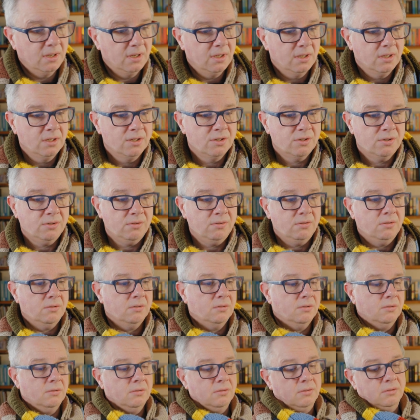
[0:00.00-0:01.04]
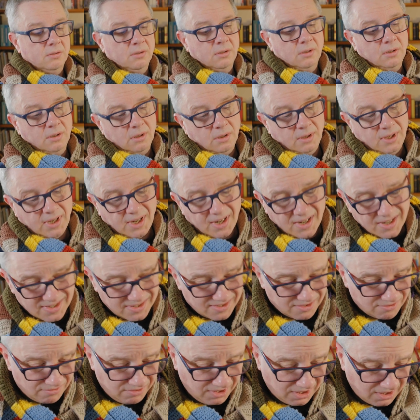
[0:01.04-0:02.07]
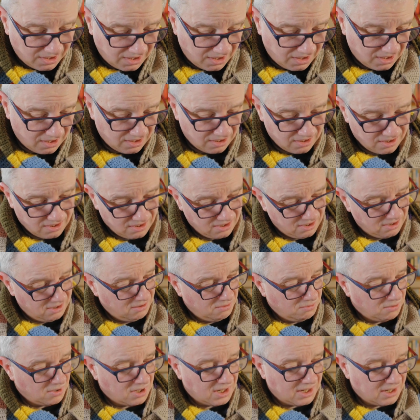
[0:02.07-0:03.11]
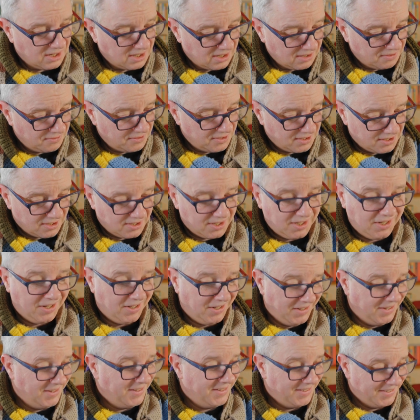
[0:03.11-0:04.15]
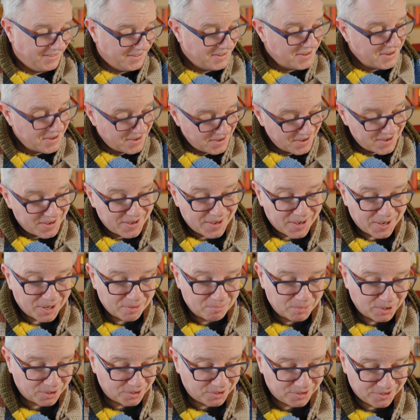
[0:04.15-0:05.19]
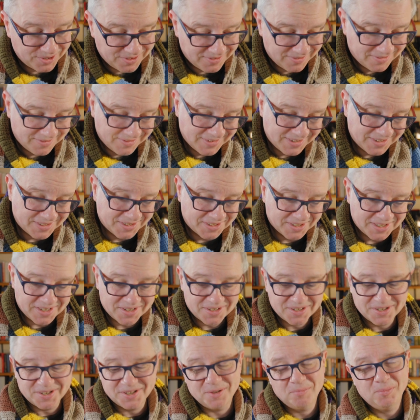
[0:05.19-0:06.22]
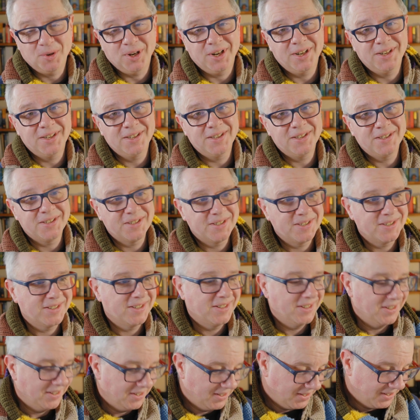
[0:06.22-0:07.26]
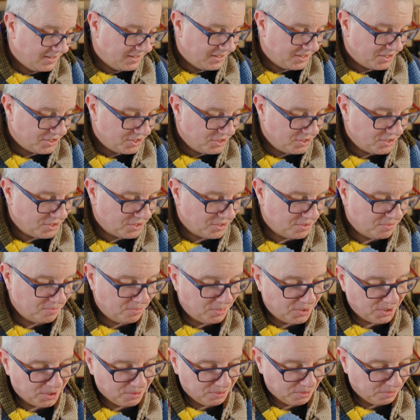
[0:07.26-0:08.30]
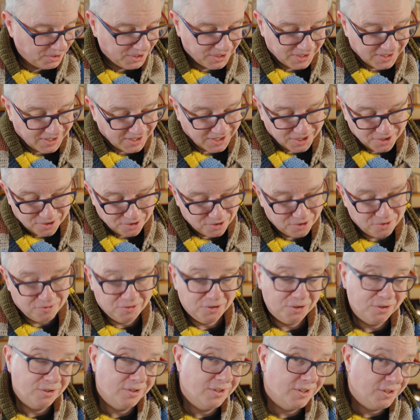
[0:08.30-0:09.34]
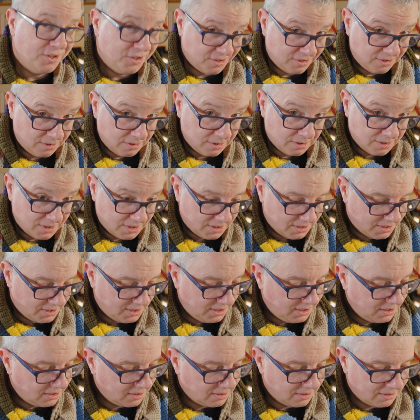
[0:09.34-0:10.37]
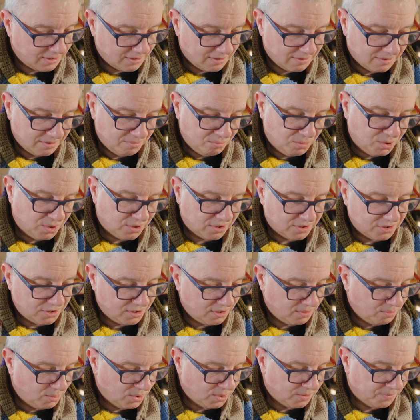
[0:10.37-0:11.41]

So that's really what I have to say about Assassin's Apprentice. It's not probably the kind of review that you're used to seeing on BookTube.